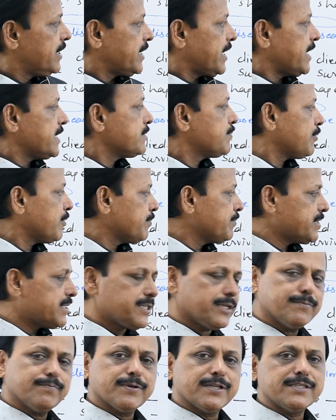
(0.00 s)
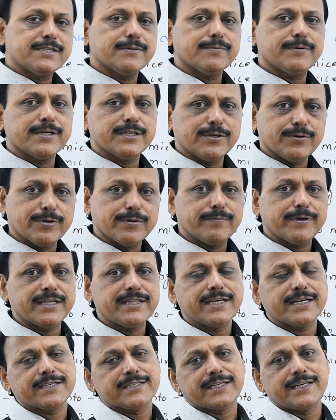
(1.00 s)
transformation principle given by
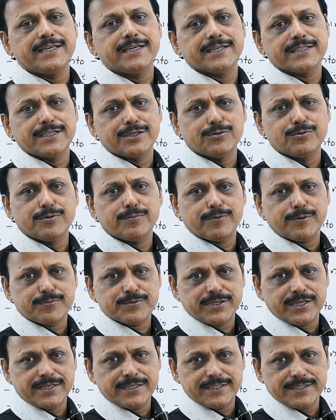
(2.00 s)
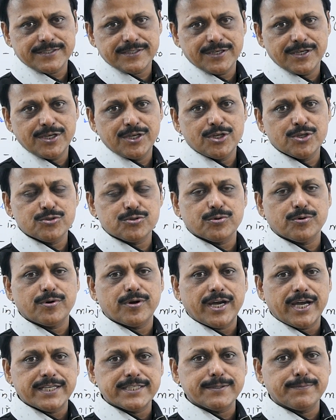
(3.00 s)
that three other group of scientists.
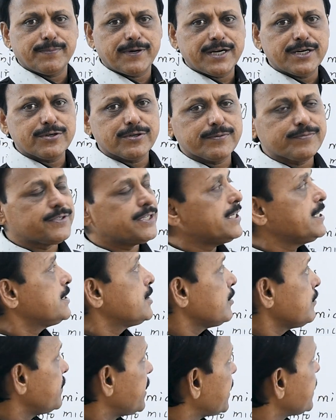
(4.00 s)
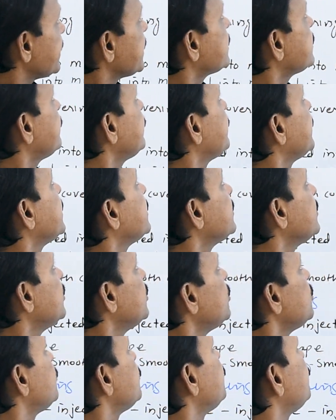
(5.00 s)
So as a part of series of that
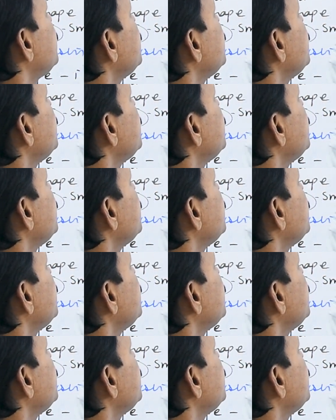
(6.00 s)
experiment, to